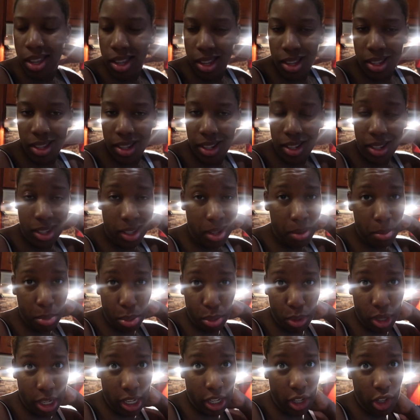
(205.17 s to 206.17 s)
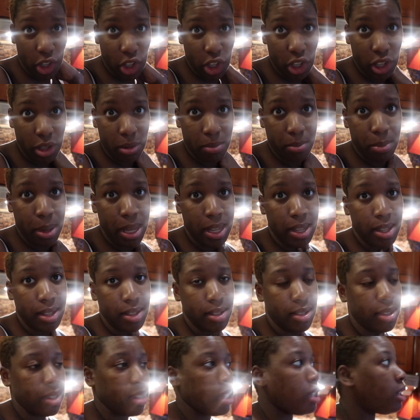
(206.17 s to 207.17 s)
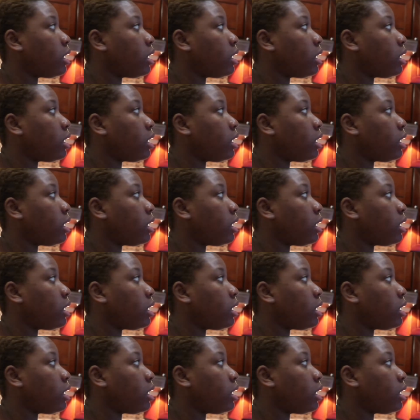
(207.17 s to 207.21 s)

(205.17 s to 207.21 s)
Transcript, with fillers: It's a simple dish, but